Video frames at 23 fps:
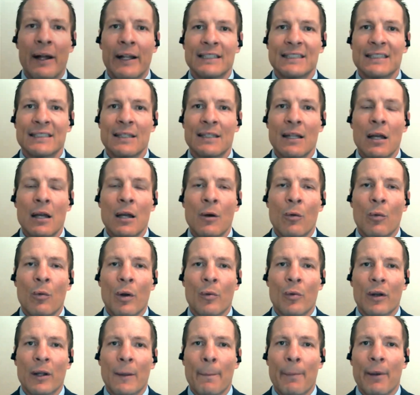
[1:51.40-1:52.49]
months
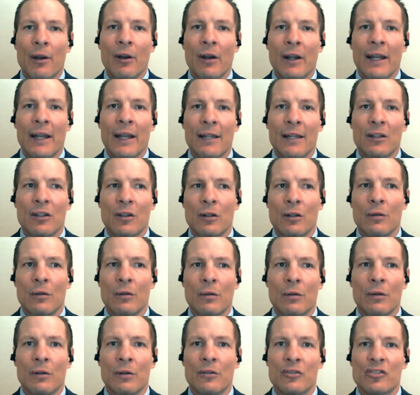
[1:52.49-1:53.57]
when we're comparing it
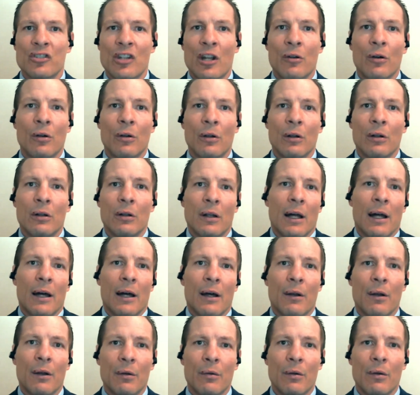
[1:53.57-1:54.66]
to your general
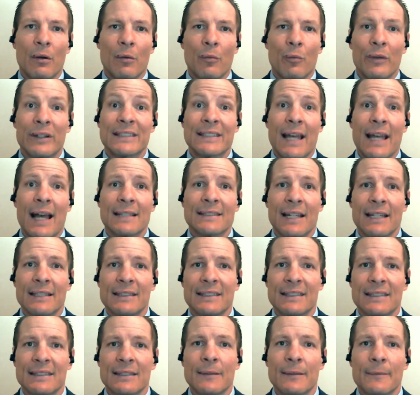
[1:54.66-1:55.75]
risk
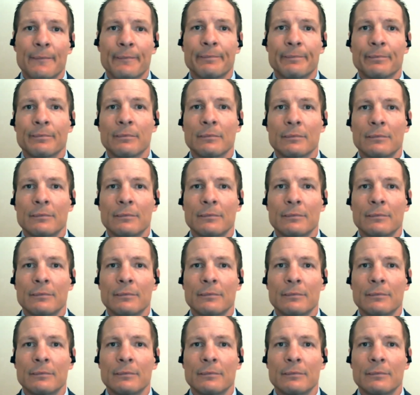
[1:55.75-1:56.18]
assets.